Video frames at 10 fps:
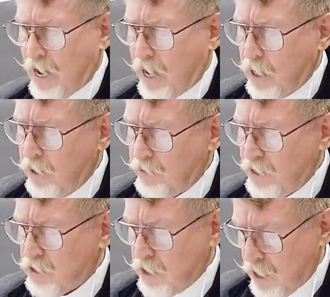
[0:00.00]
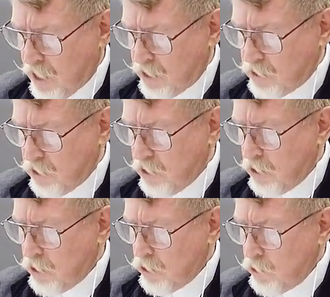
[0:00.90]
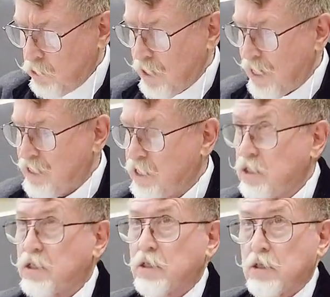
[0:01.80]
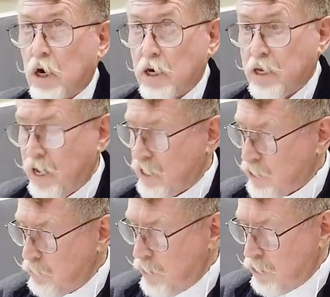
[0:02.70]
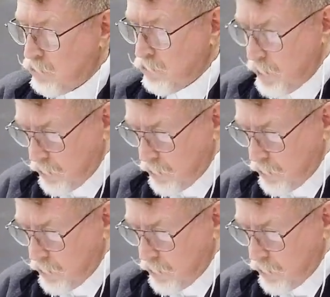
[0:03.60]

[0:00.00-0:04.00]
attack on these gods, utilizing sarcasm and